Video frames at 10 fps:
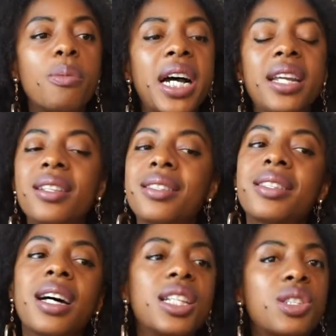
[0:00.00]
I didn't
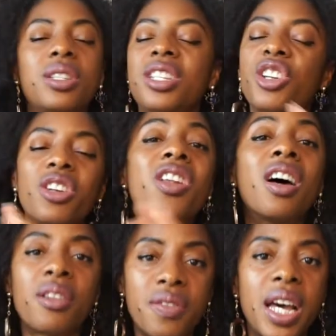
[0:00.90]
start to,
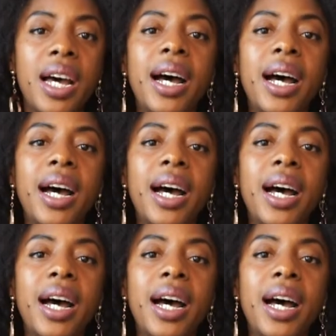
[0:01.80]
none of that.